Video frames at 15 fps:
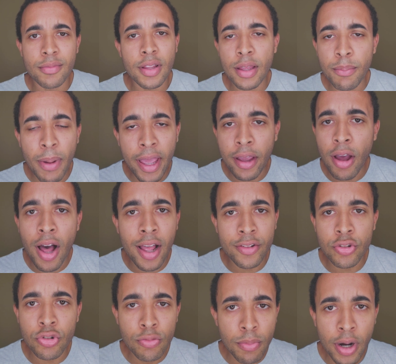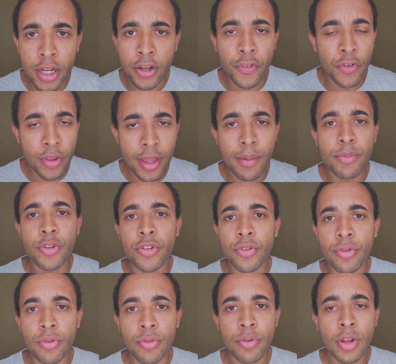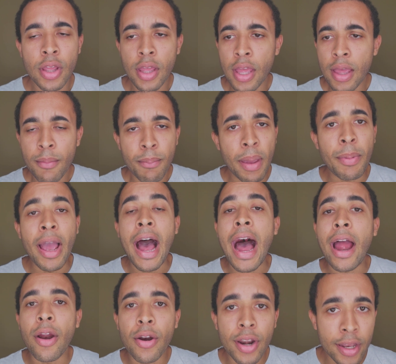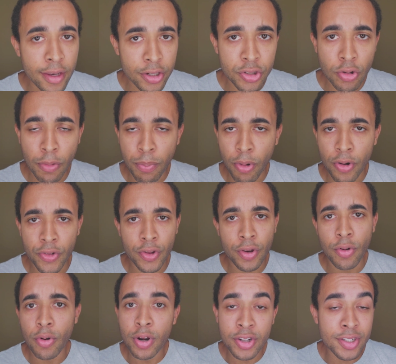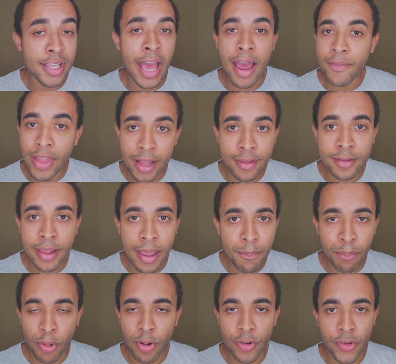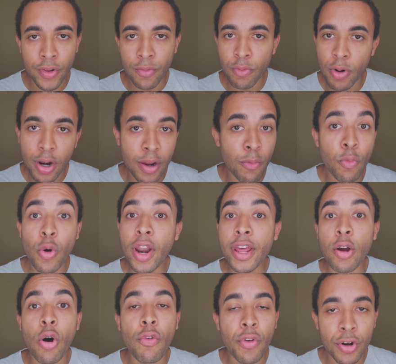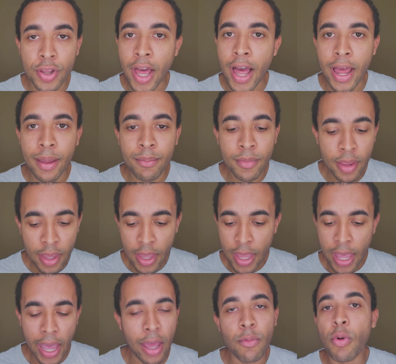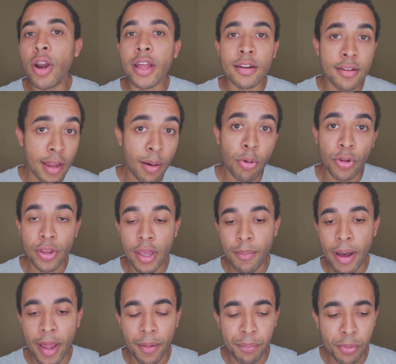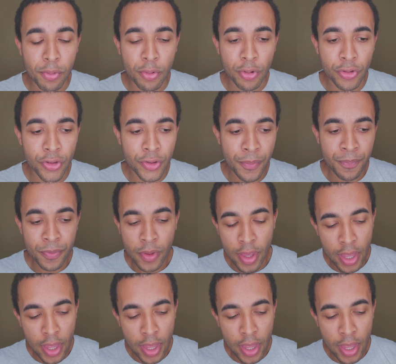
it might cost too much for them to maybe hire an additional person or just have that same person running overtime and running double the amount of pools.